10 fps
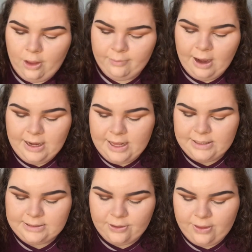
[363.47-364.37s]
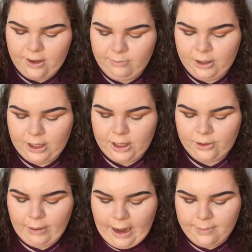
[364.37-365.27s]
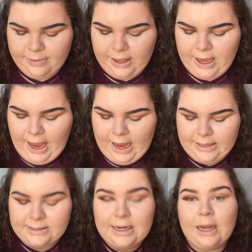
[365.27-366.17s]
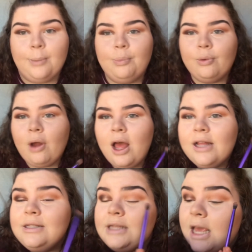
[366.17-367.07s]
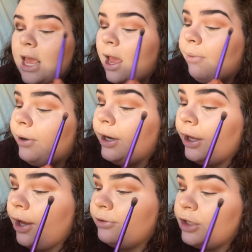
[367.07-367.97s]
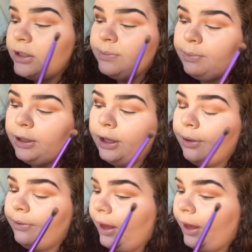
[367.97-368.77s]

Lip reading: Alrighty, and so then we're going to grab the antique bronze, and we're going to go just below